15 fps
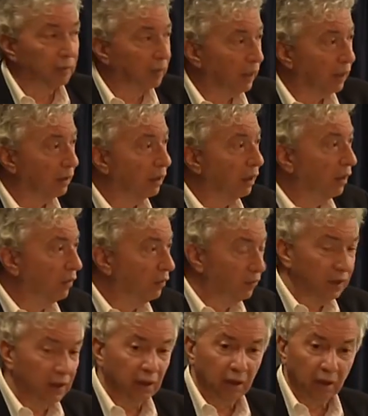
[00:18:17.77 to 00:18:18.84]
by
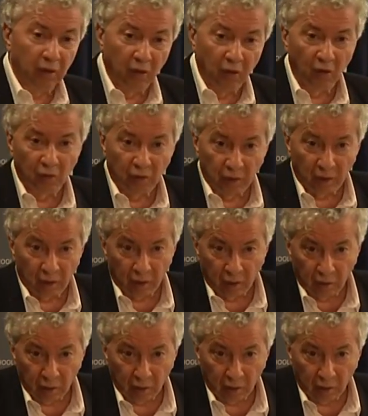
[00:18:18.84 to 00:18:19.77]
the colonial